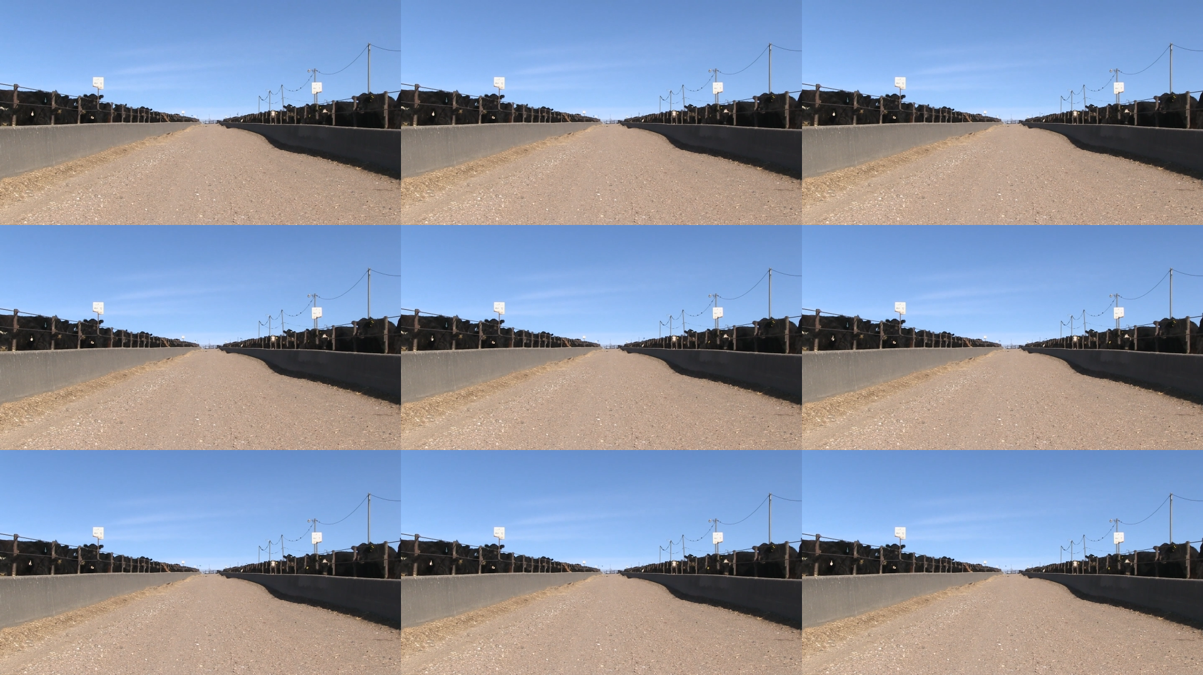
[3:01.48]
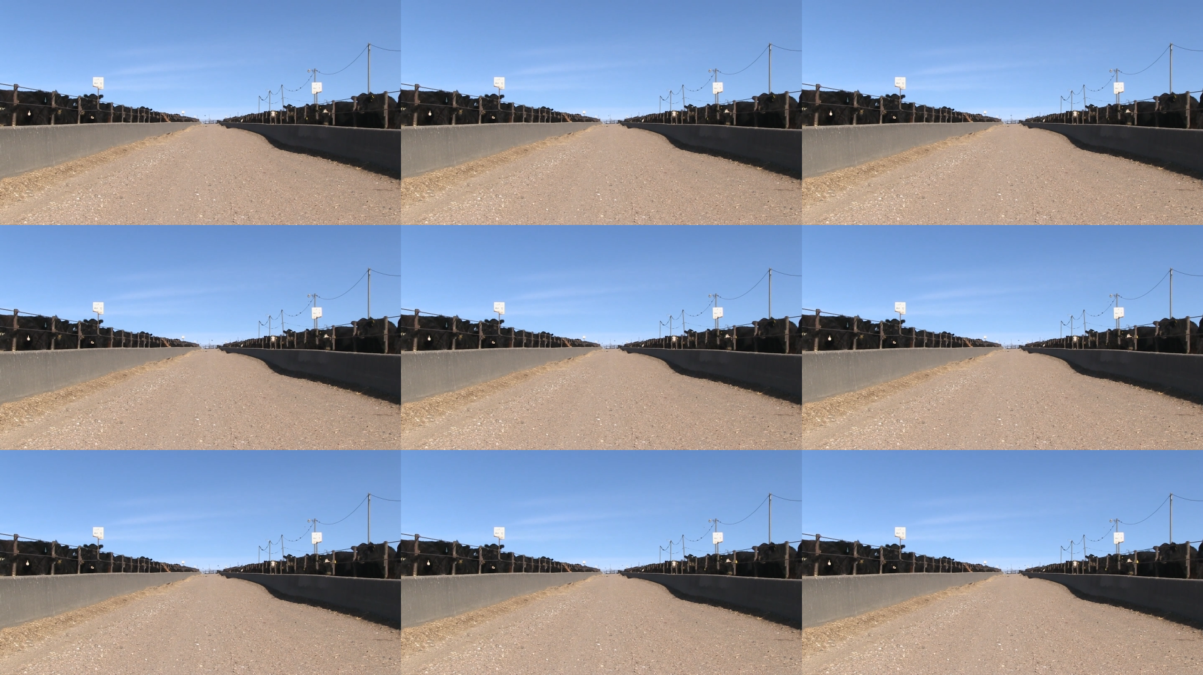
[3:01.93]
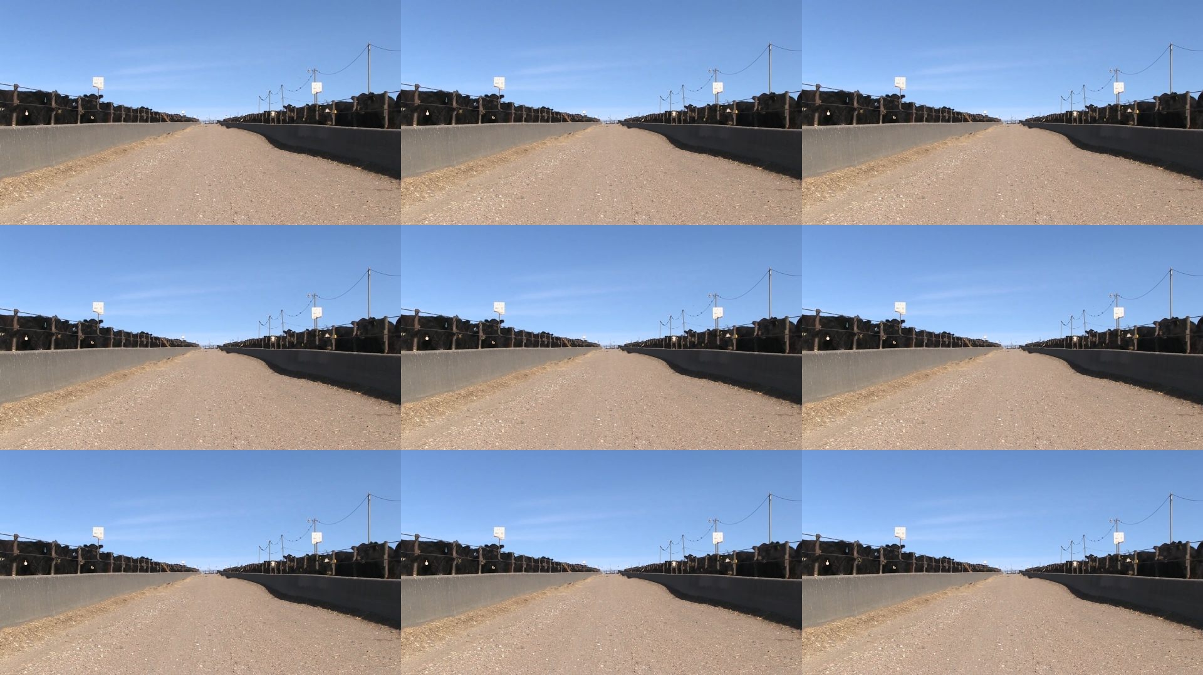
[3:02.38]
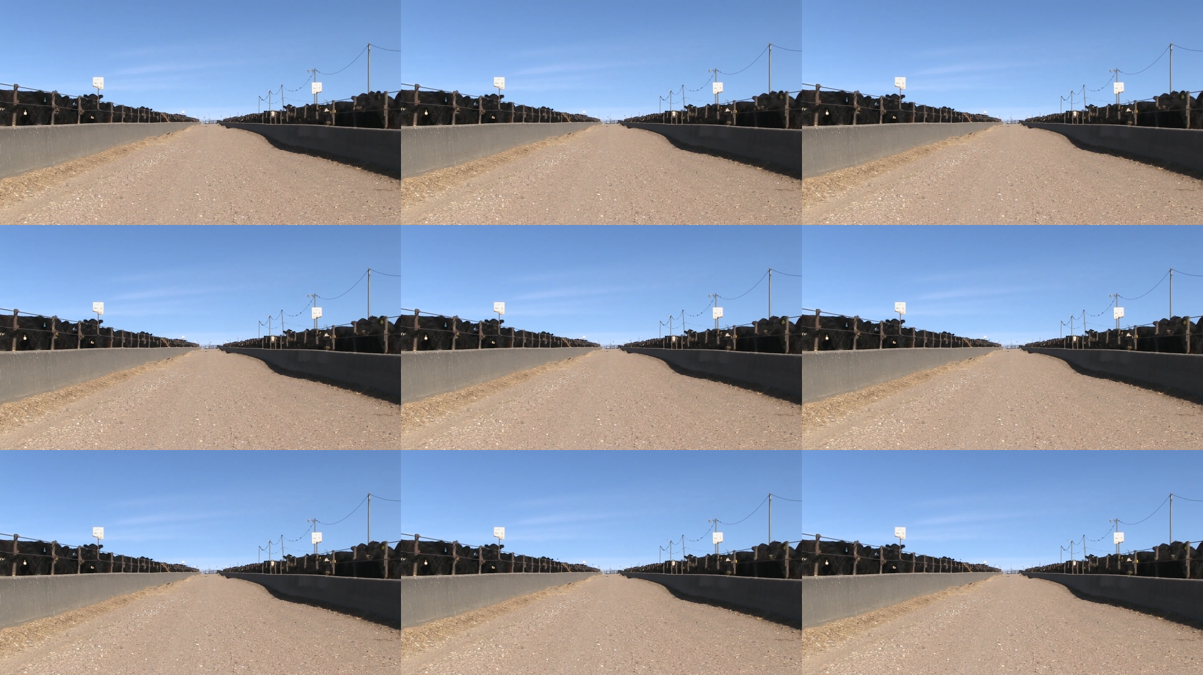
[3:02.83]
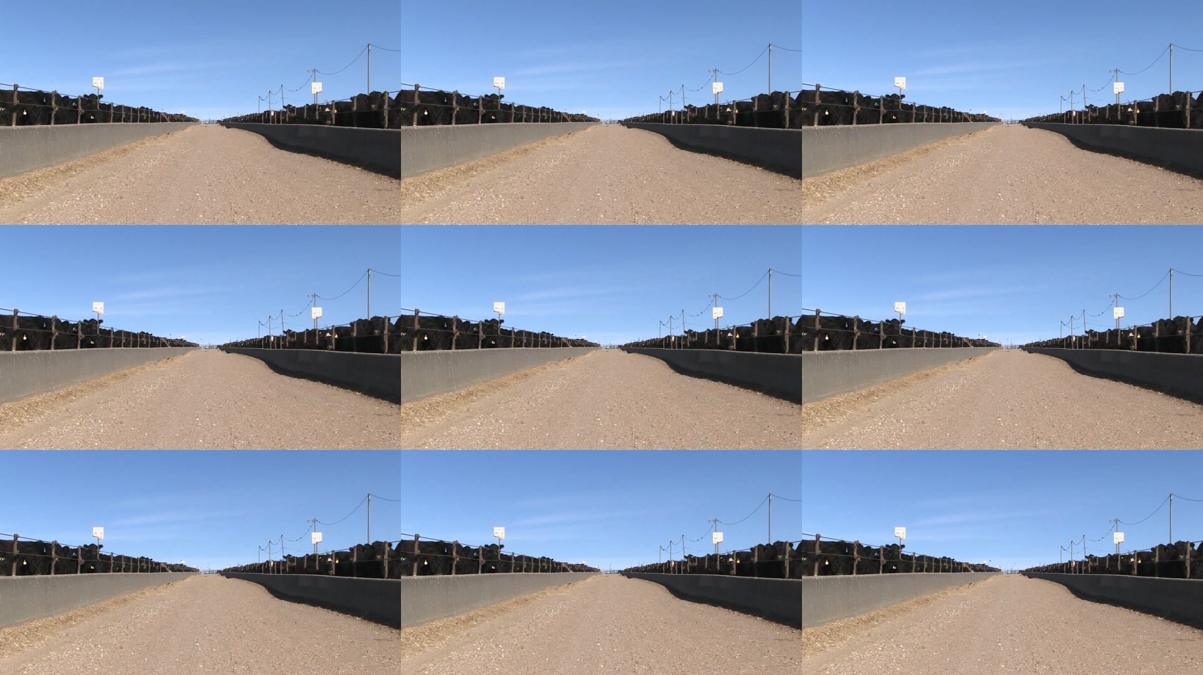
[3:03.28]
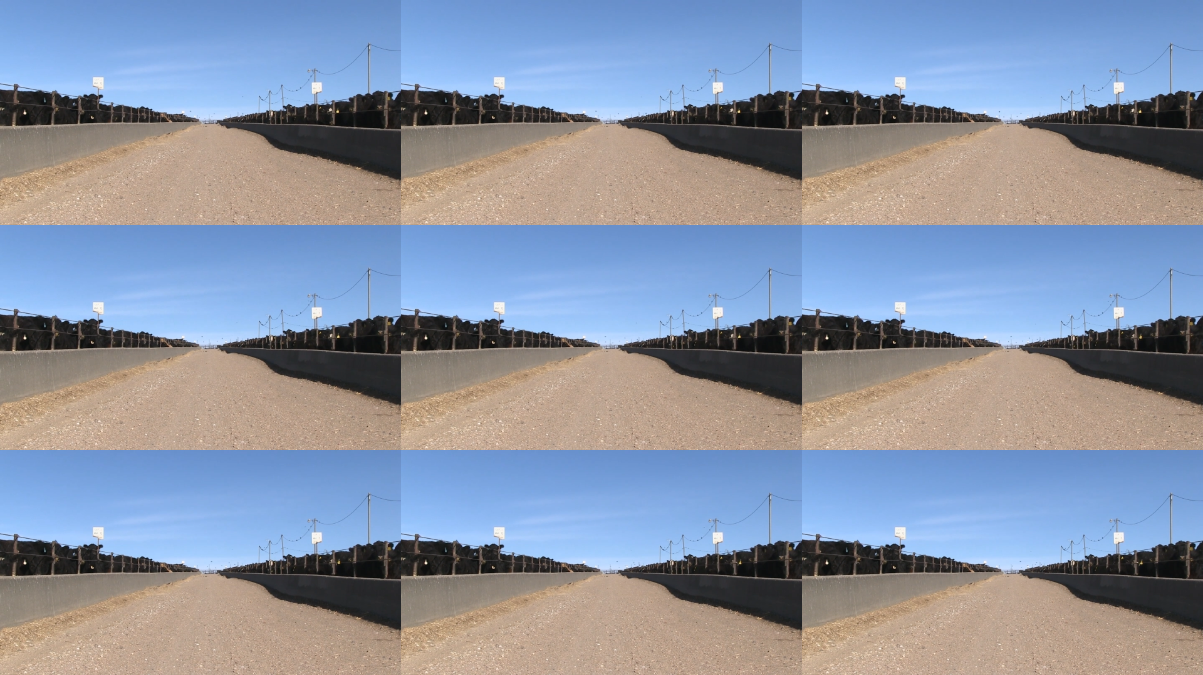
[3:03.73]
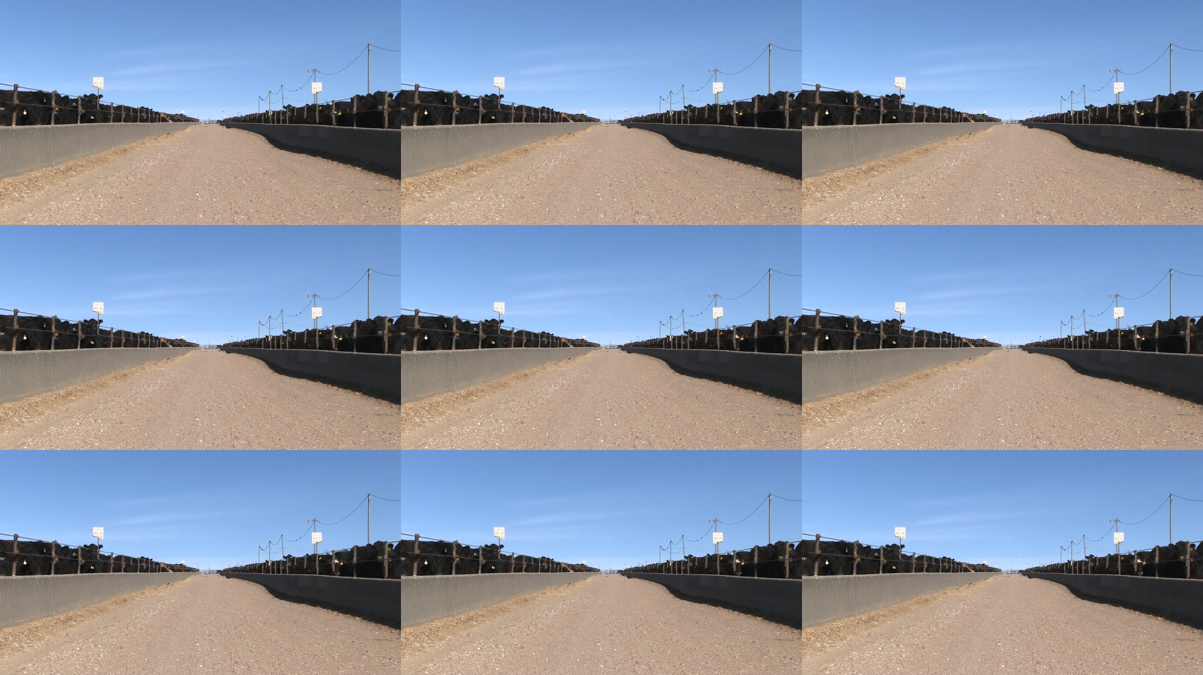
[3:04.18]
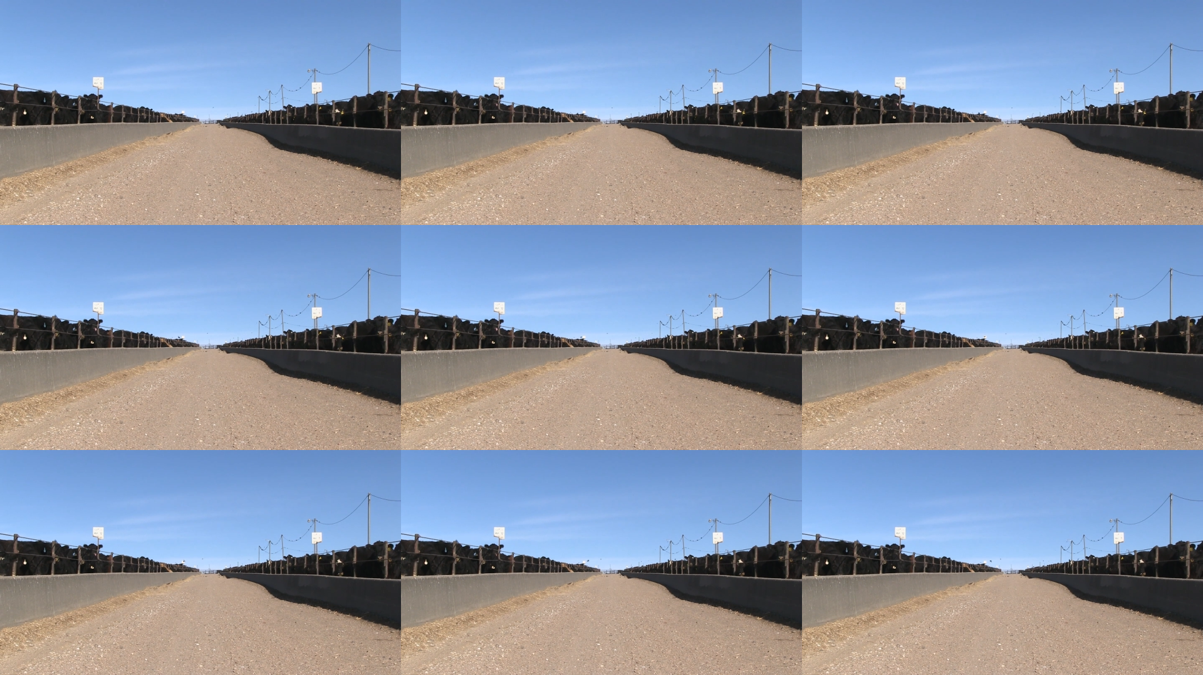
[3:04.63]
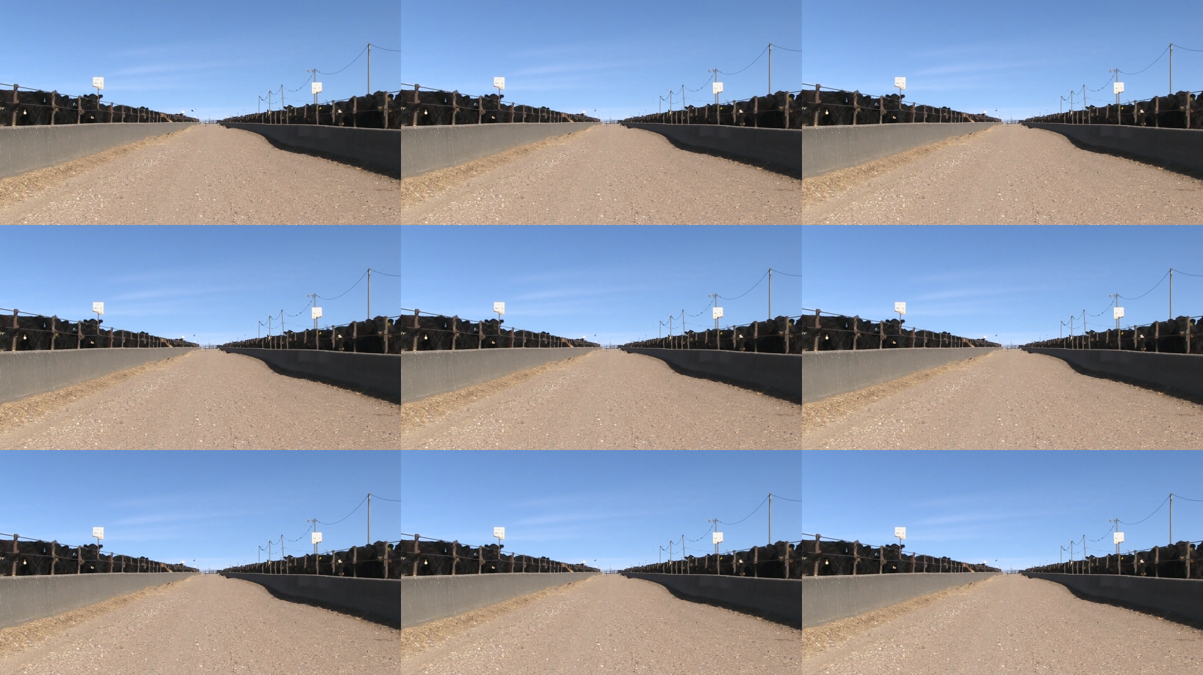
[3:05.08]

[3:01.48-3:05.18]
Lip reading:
Nobody's mouth can be seen.